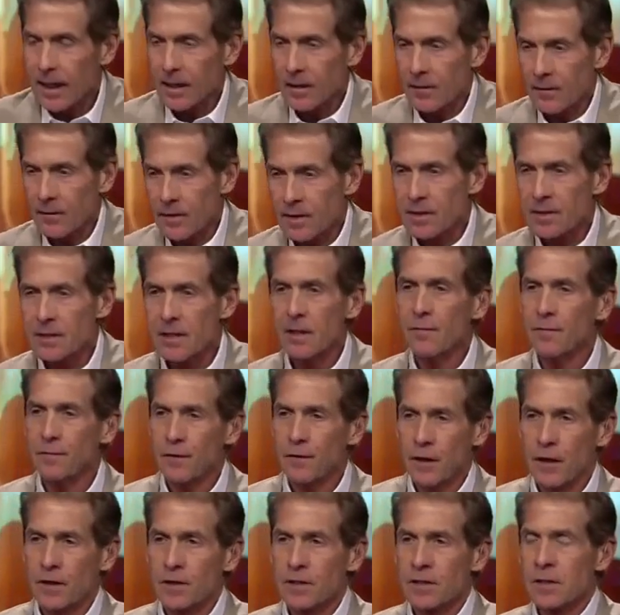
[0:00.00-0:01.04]
out of this
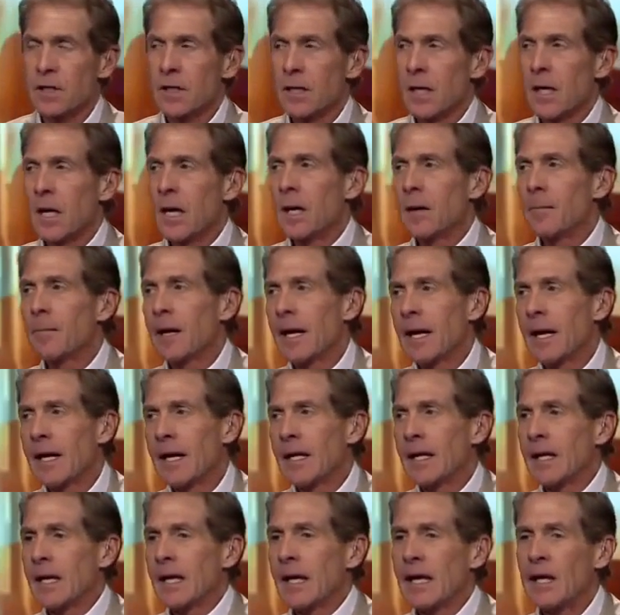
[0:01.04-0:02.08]
defense,
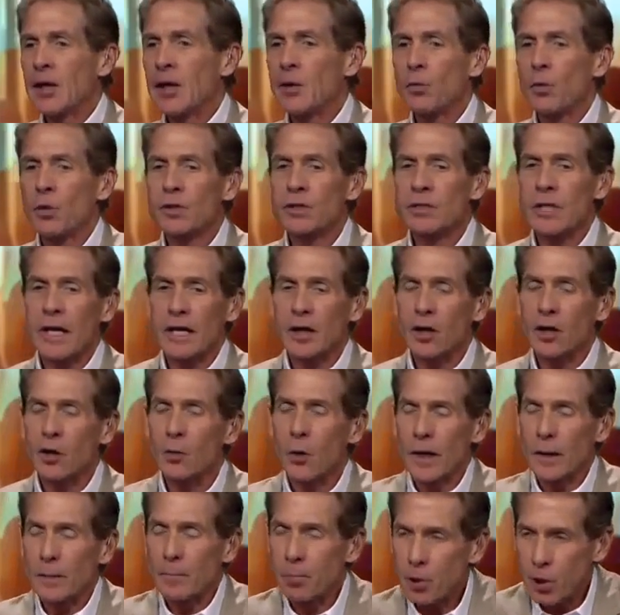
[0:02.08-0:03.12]
and he will take
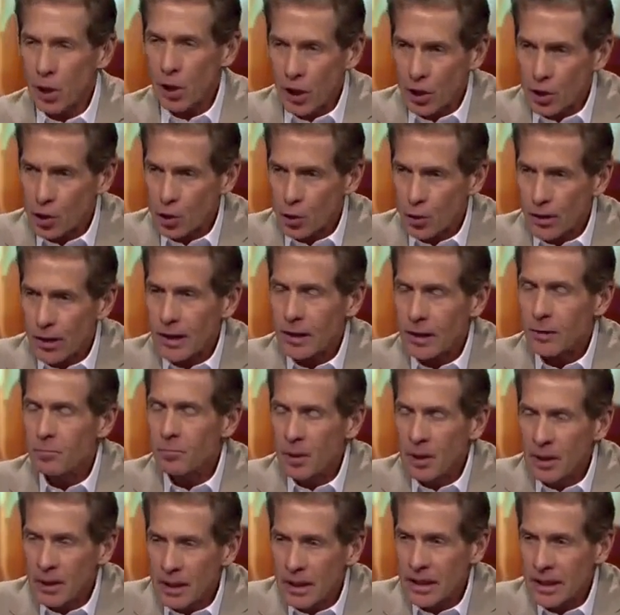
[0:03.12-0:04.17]
great pleasure in
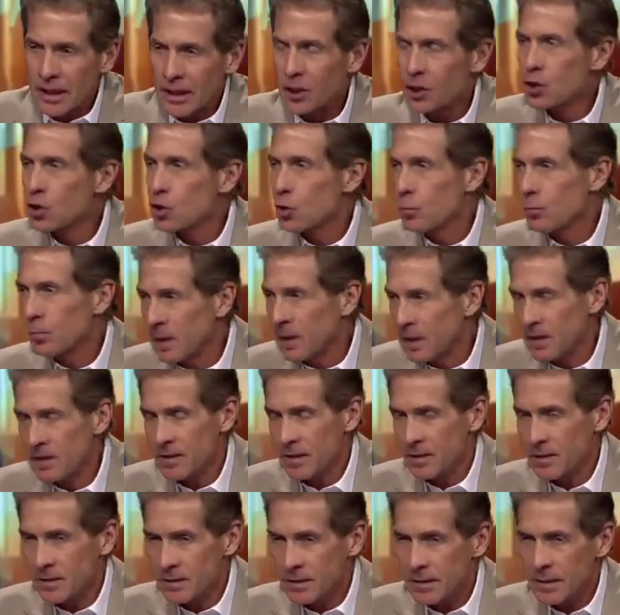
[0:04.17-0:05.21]
picking it to
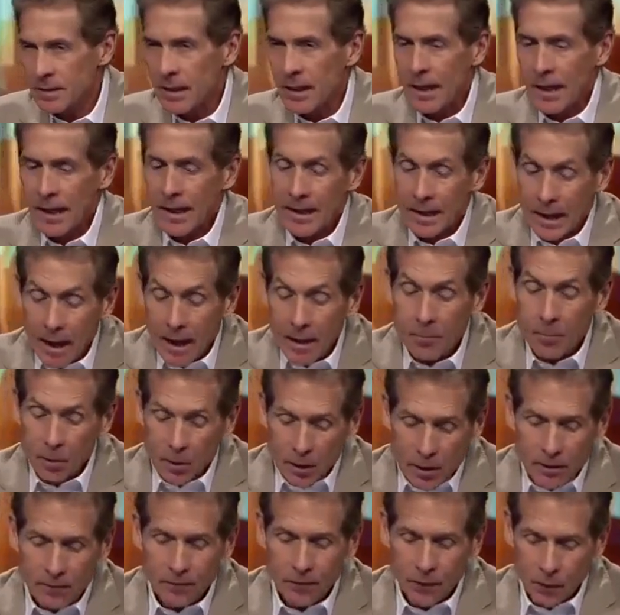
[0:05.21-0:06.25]
pieces. And I
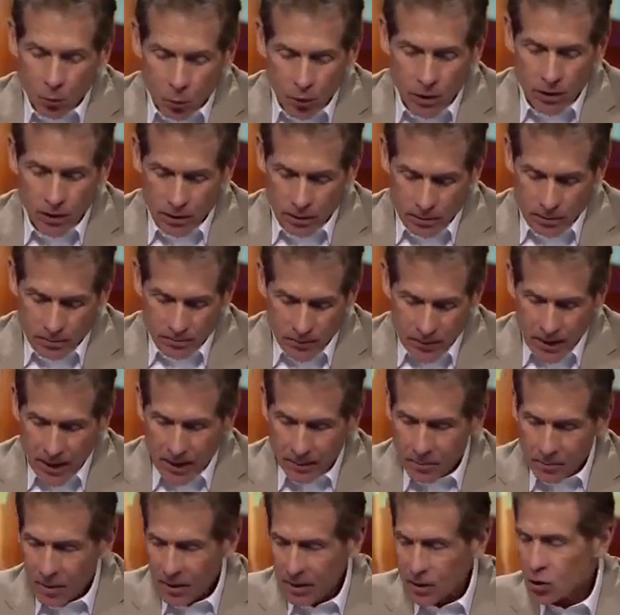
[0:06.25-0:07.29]
believe he will.
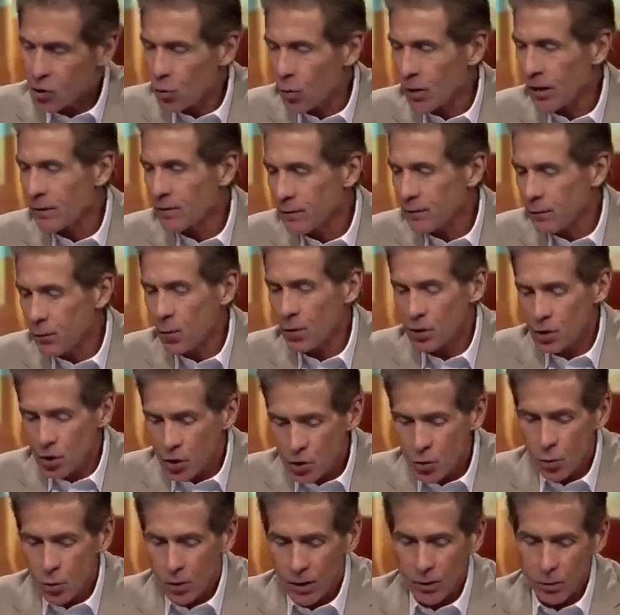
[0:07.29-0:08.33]
I picked
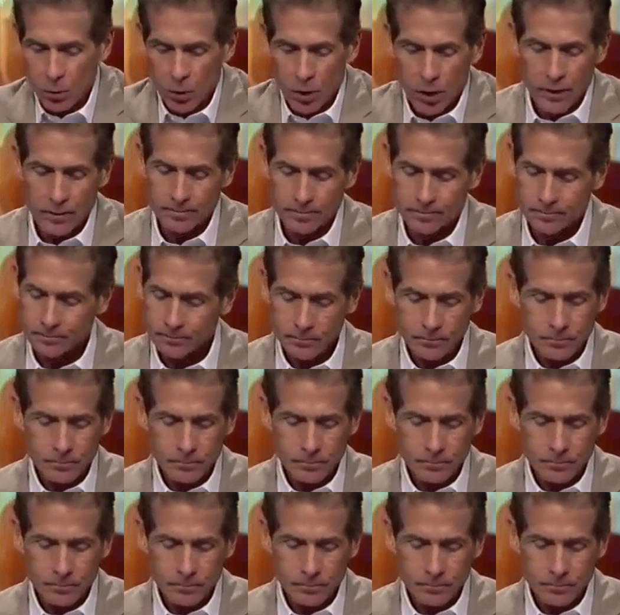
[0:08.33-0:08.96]
24-21,